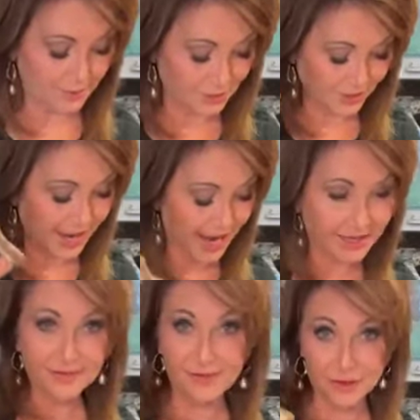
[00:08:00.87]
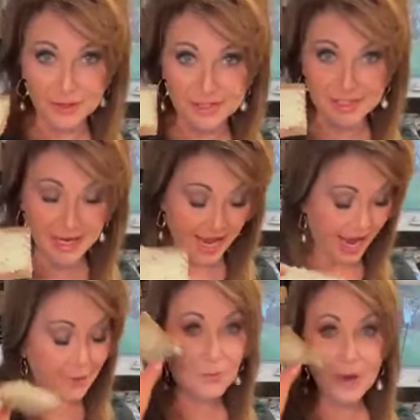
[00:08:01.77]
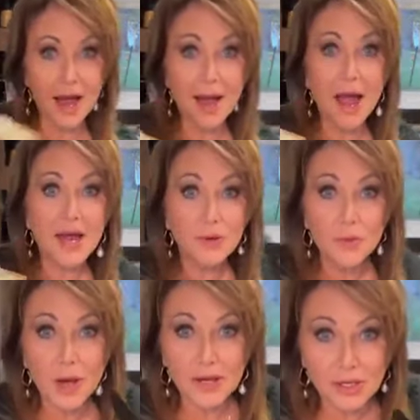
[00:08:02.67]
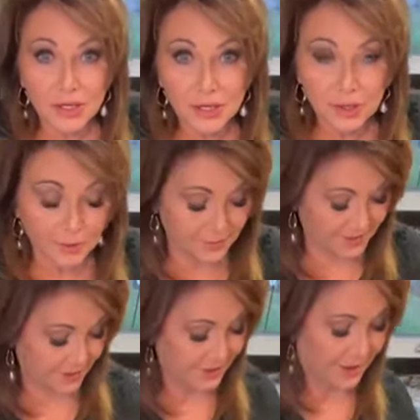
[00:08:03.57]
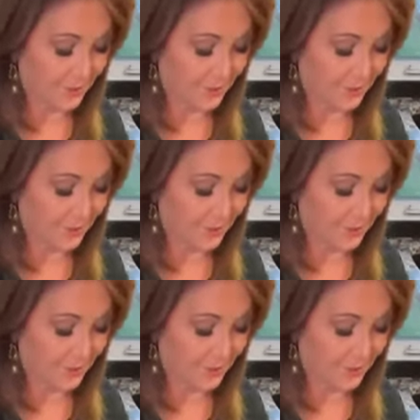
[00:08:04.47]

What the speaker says: I'm going to cut it first. And I don't want cubes.